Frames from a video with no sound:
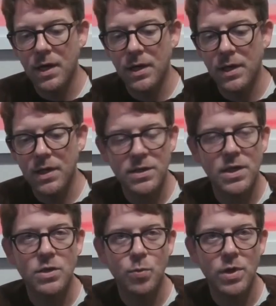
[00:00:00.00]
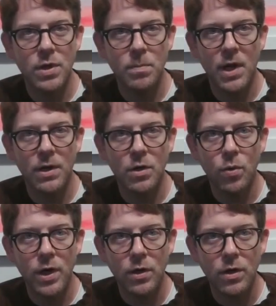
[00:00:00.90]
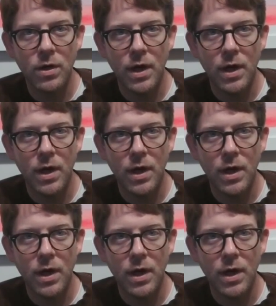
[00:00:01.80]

in this case, we need money quicker,